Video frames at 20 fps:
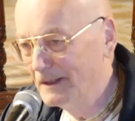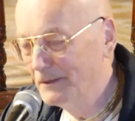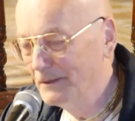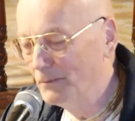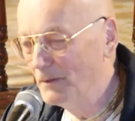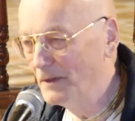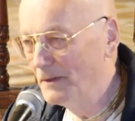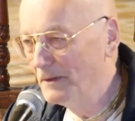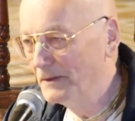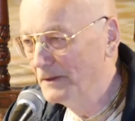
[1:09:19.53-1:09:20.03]
with
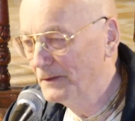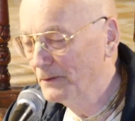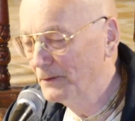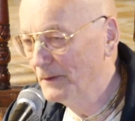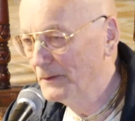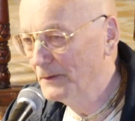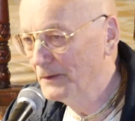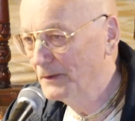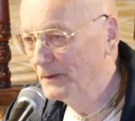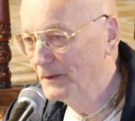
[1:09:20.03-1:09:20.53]
the
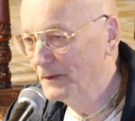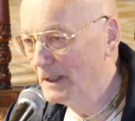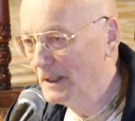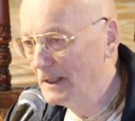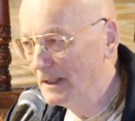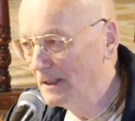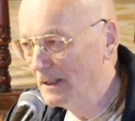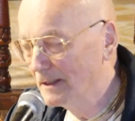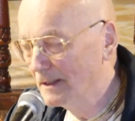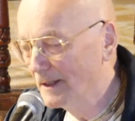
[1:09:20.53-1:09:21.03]
scripture, it
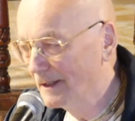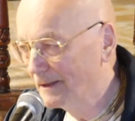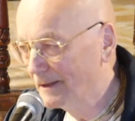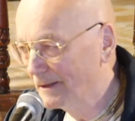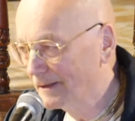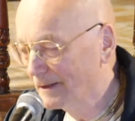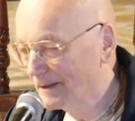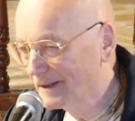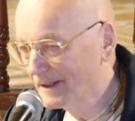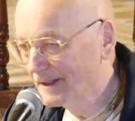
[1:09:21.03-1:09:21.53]
is that
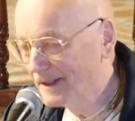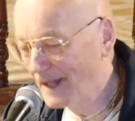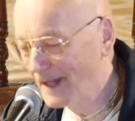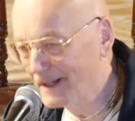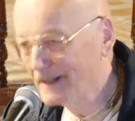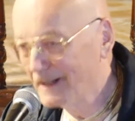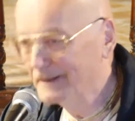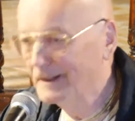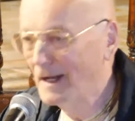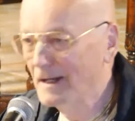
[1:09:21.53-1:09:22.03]

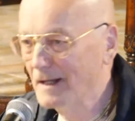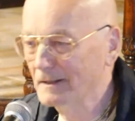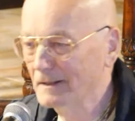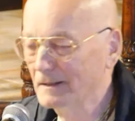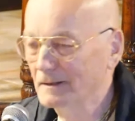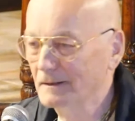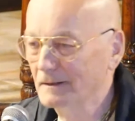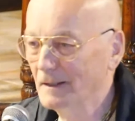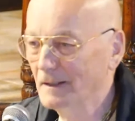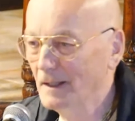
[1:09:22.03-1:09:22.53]
Sanatan,
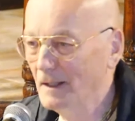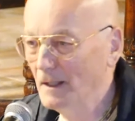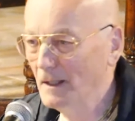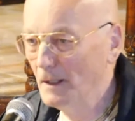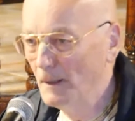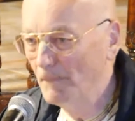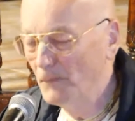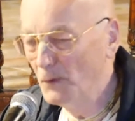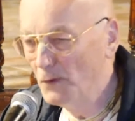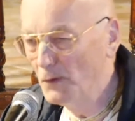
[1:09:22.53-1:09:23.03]

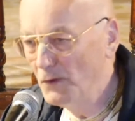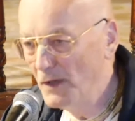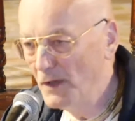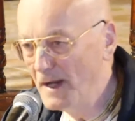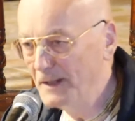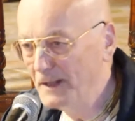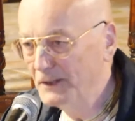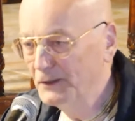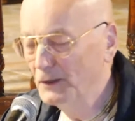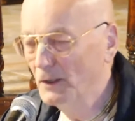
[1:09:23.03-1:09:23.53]
the
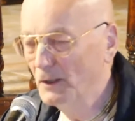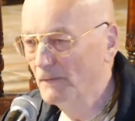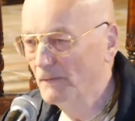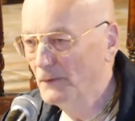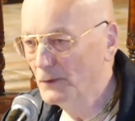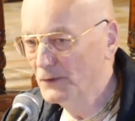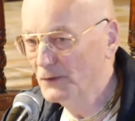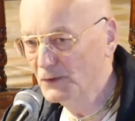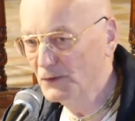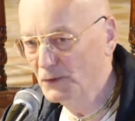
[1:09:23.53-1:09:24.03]
nature of the
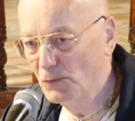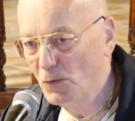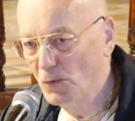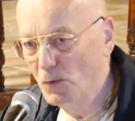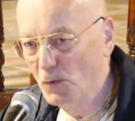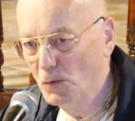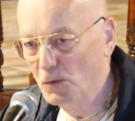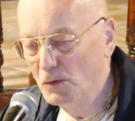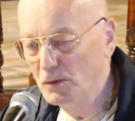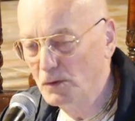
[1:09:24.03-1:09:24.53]
soul
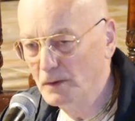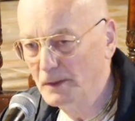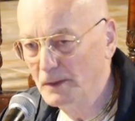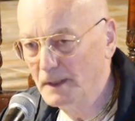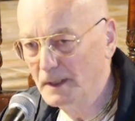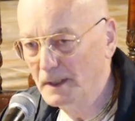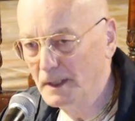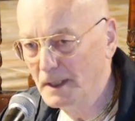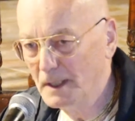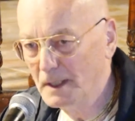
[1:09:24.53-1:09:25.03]

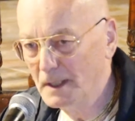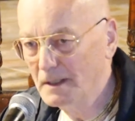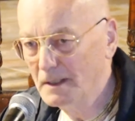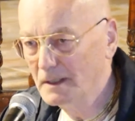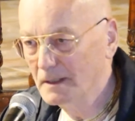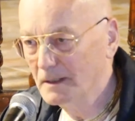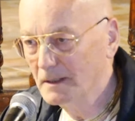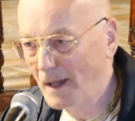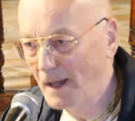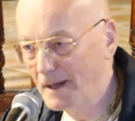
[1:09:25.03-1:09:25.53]
is
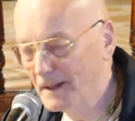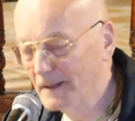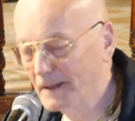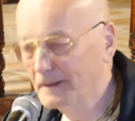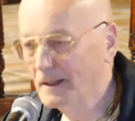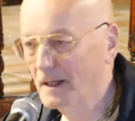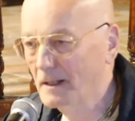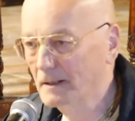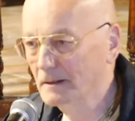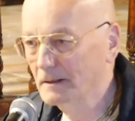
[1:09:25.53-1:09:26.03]

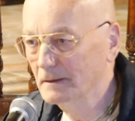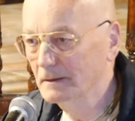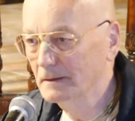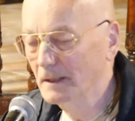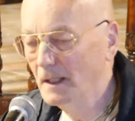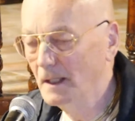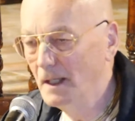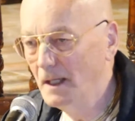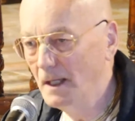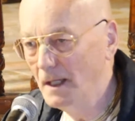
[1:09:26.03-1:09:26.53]
Sanatan,
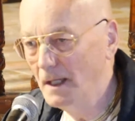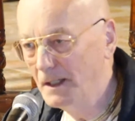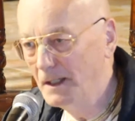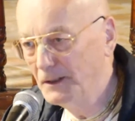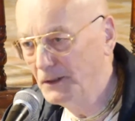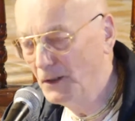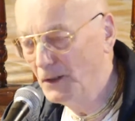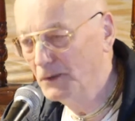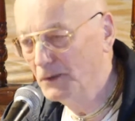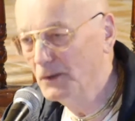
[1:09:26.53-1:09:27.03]

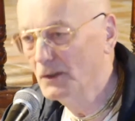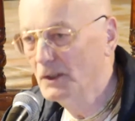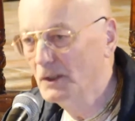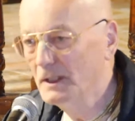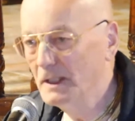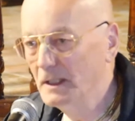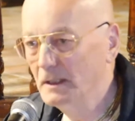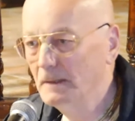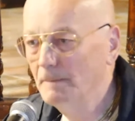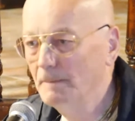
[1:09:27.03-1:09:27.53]

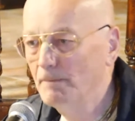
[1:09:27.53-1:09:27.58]
eternally